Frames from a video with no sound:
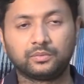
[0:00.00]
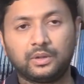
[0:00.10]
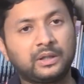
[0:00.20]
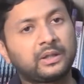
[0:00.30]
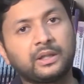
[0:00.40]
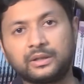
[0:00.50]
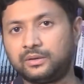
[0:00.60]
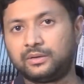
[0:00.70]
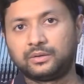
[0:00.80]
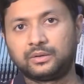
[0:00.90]

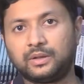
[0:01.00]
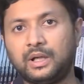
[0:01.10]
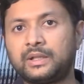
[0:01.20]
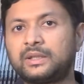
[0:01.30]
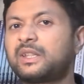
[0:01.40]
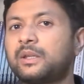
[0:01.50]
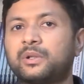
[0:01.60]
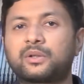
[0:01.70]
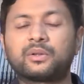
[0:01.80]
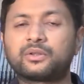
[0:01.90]
Again, I came
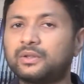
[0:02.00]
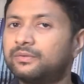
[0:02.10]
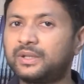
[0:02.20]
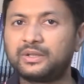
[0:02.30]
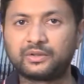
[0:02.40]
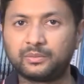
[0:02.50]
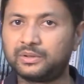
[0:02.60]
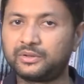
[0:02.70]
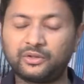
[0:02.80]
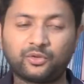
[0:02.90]
across a very
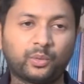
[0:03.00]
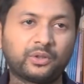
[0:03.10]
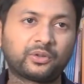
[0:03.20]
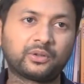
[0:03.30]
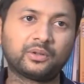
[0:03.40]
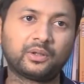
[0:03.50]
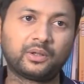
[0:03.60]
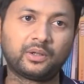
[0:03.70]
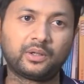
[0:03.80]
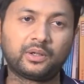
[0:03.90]
similar situation
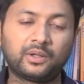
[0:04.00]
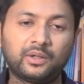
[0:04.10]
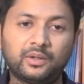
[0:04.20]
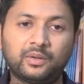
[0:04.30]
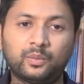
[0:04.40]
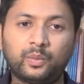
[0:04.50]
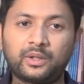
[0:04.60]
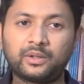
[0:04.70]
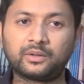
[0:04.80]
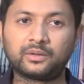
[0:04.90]

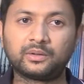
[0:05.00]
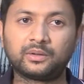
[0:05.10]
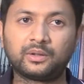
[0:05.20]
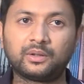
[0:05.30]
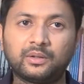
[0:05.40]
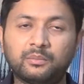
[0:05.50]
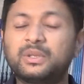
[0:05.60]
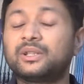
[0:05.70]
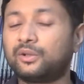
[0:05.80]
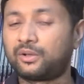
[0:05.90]
wherein
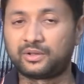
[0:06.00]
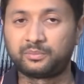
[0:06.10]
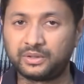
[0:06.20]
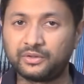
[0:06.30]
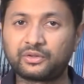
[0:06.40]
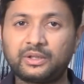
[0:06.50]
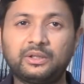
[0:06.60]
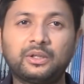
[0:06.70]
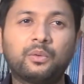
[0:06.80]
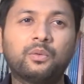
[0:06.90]
being locked up inside
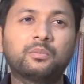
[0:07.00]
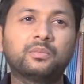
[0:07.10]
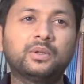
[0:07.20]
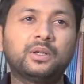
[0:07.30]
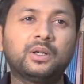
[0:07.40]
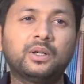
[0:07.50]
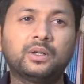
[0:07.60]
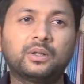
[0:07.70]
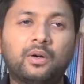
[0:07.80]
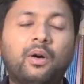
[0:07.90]
the home,
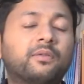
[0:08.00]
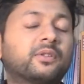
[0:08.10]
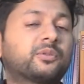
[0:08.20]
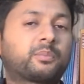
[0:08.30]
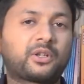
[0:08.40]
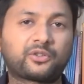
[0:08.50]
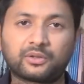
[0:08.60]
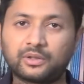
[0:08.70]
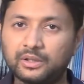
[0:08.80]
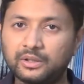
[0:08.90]
office pressure
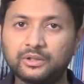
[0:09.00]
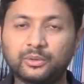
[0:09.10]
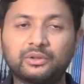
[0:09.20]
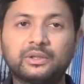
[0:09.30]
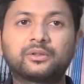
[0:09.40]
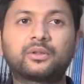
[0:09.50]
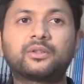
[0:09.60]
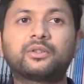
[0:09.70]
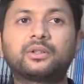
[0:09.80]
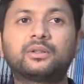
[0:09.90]
continuously
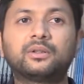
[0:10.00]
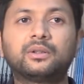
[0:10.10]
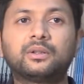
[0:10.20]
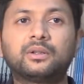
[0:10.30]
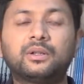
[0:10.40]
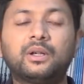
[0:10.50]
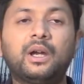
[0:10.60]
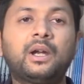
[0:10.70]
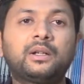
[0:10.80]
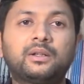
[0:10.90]
increasing,
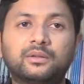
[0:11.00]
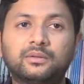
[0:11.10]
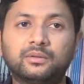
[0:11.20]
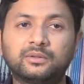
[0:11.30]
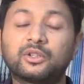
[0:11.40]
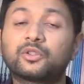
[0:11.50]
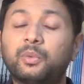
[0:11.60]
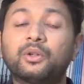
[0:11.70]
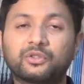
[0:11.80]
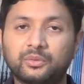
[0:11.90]
and the
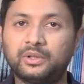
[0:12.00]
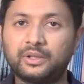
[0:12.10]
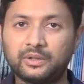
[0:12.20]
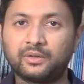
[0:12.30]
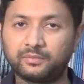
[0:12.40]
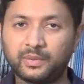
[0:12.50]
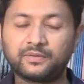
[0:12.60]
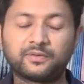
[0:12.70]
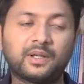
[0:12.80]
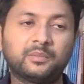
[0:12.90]
responsibility of my
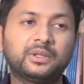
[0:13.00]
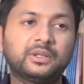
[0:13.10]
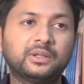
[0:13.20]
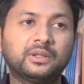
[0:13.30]
family,